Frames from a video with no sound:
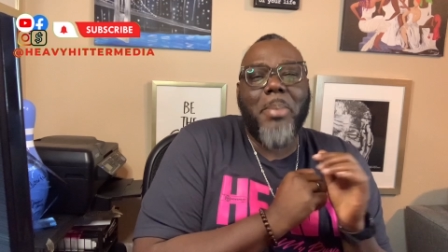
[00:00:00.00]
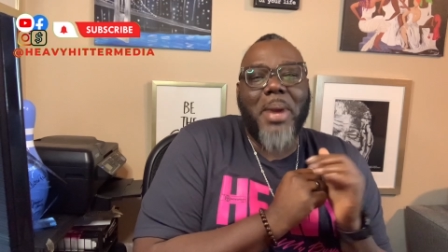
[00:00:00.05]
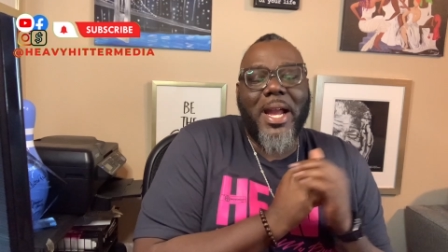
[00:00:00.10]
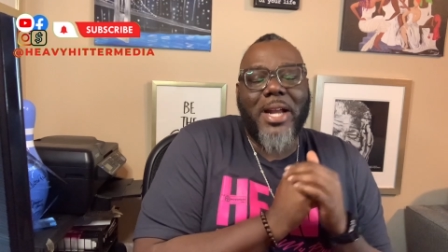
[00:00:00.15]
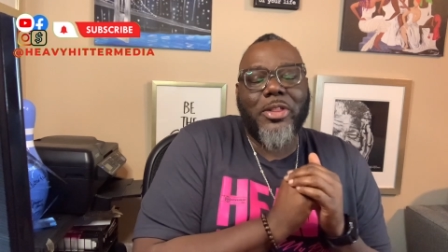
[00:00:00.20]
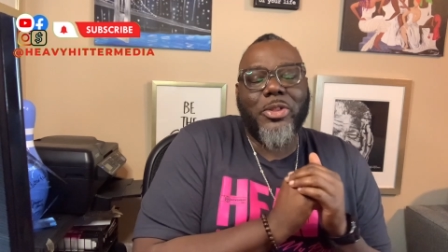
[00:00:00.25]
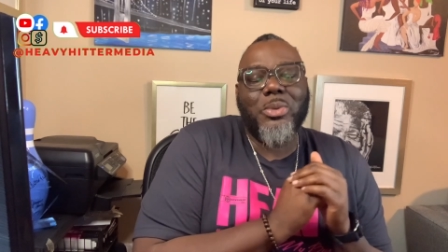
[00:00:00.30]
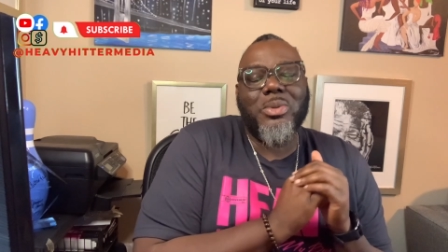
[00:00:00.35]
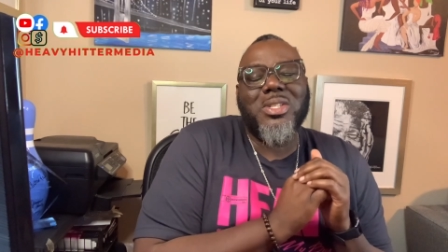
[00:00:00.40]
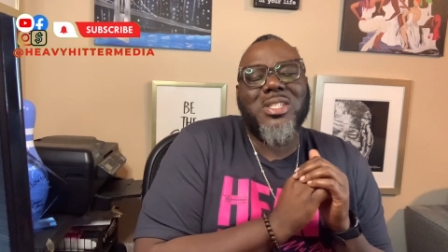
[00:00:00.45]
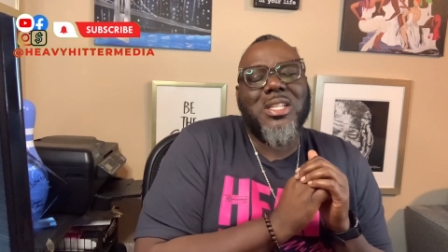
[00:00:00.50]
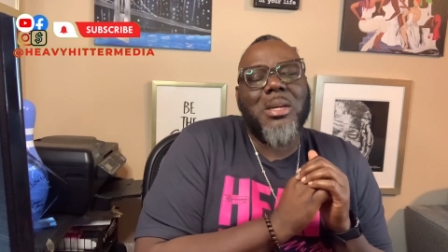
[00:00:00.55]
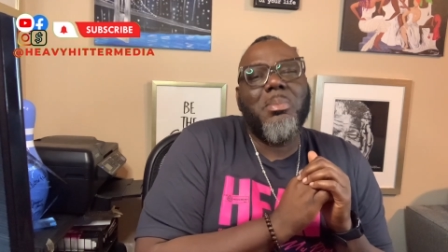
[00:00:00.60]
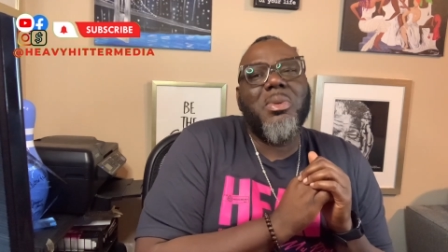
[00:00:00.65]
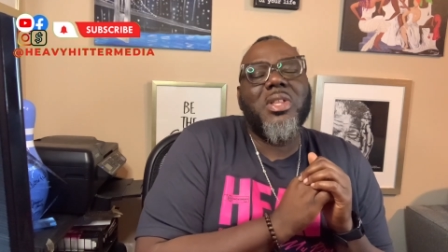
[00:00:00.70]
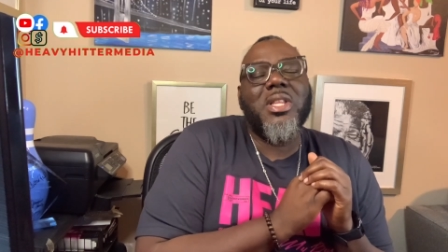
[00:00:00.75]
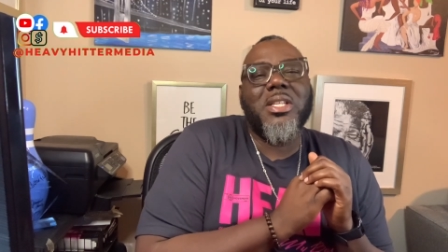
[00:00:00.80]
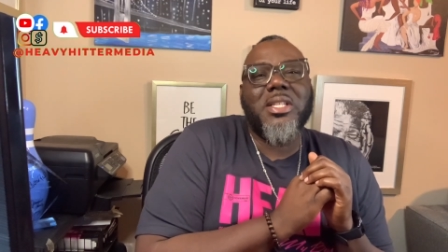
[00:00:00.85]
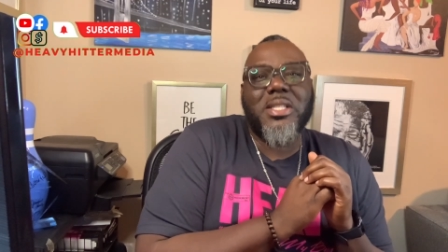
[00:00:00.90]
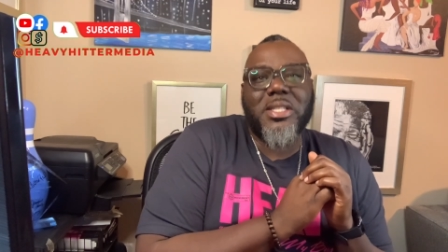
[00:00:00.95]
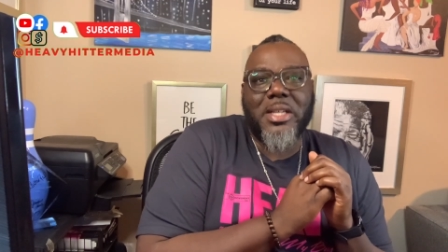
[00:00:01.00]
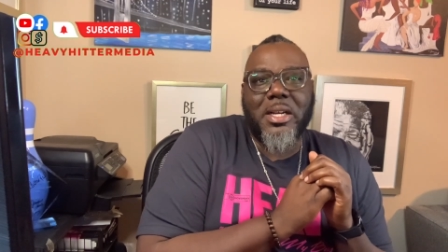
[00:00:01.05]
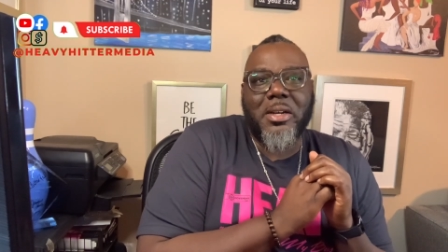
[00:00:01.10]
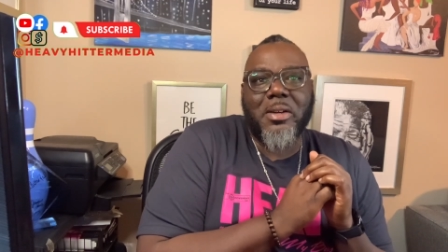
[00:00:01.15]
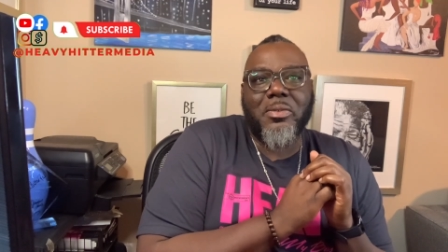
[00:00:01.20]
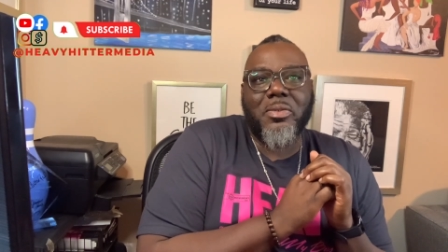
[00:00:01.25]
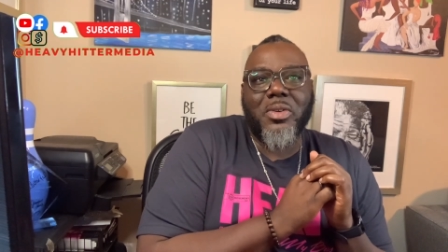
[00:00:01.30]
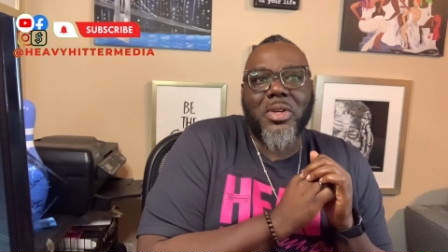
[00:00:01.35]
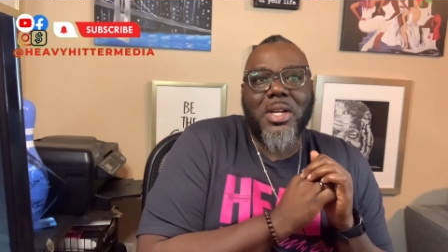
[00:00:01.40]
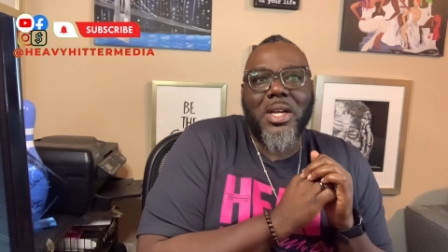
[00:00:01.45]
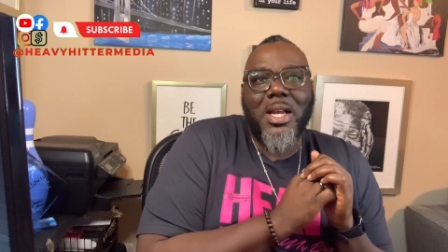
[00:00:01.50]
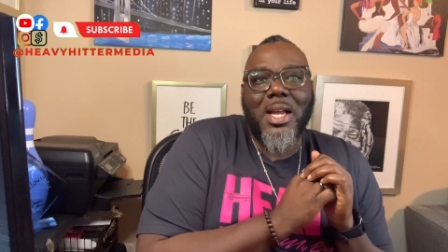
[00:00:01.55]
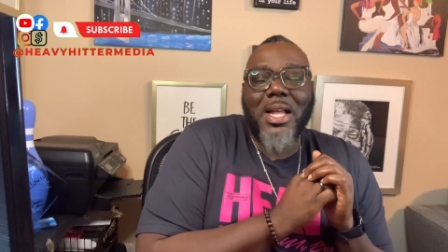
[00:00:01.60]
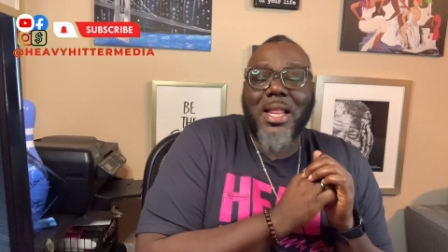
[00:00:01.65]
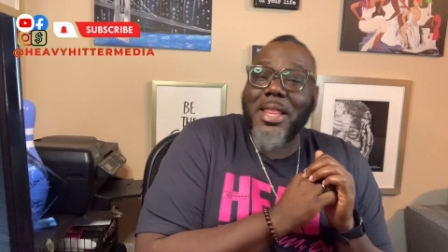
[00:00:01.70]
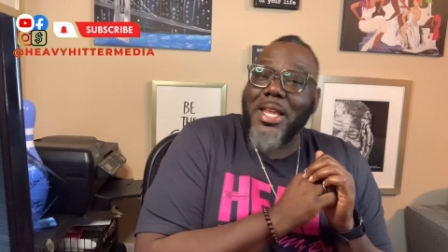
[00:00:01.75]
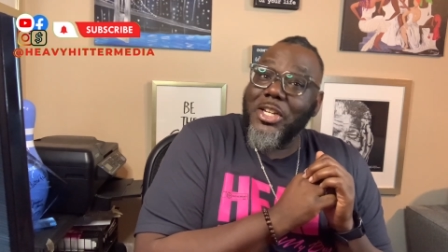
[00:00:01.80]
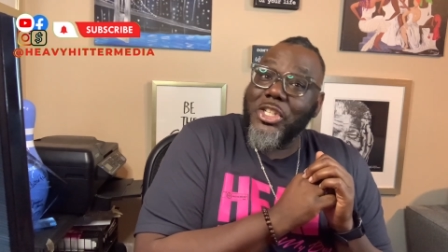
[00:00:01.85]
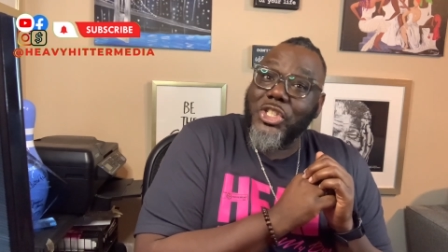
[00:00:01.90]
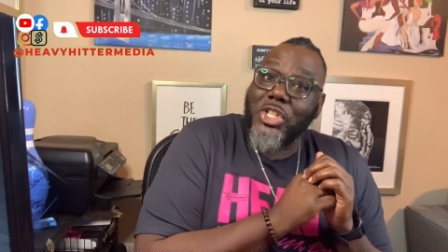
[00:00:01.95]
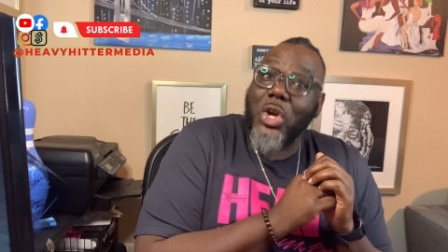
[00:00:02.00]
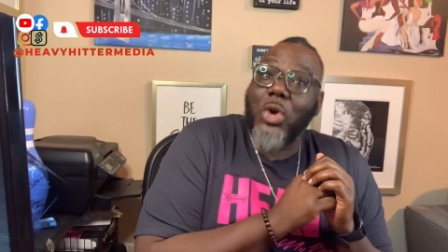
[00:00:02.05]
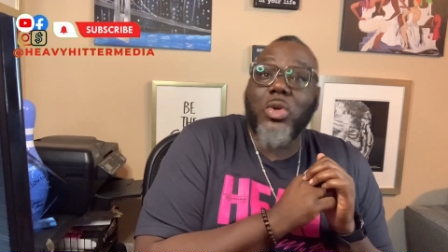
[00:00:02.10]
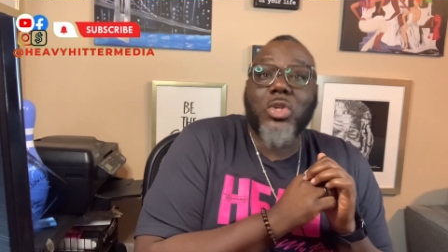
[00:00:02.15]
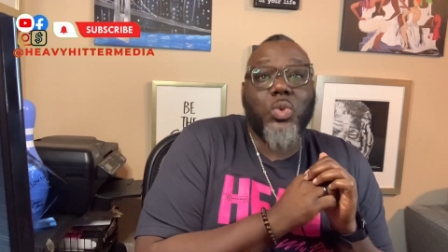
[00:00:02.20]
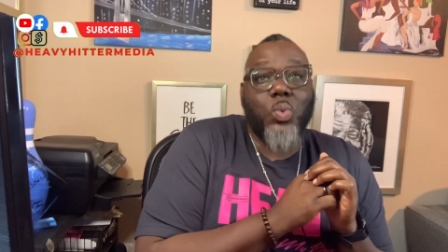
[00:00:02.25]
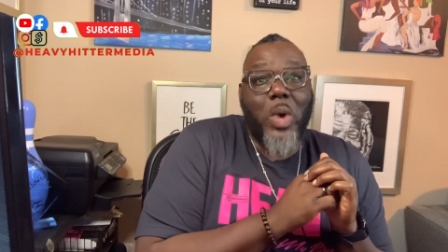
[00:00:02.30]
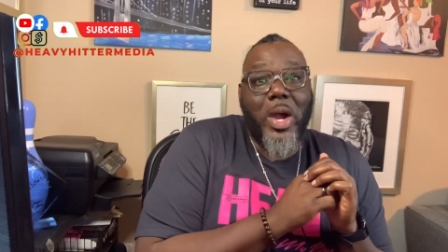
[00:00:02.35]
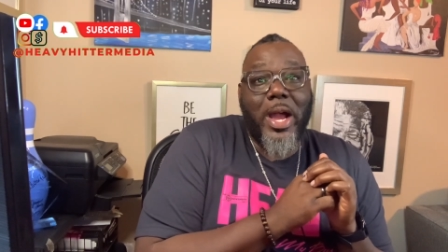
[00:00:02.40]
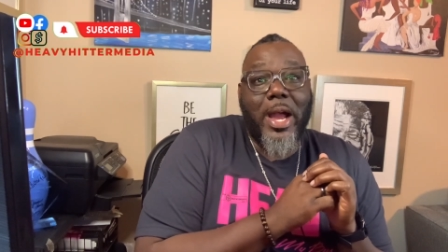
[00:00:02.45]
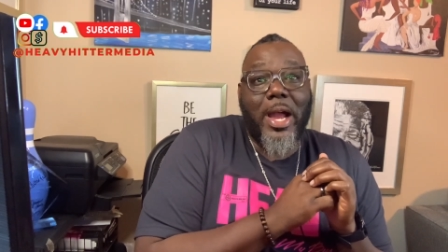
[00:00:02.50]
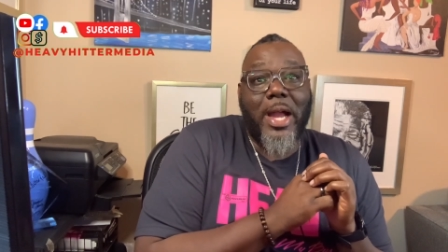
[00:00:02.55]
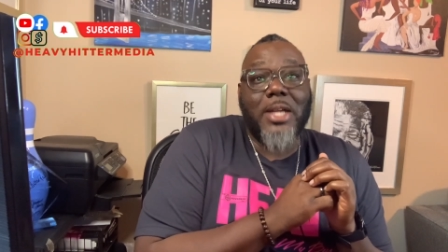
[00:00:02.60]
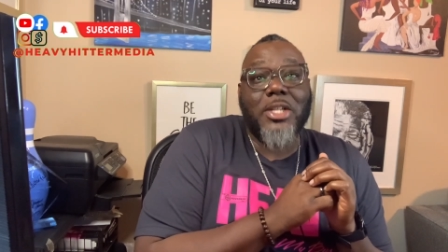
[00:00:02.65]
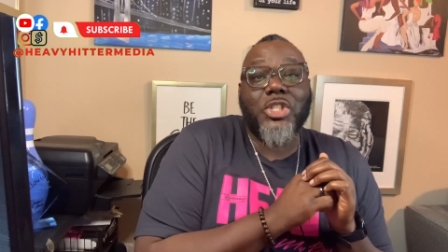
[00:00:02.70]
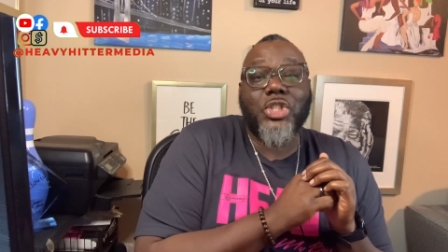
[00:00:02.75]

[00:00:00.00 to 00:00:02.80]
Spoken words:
back through some of the stuff that shows why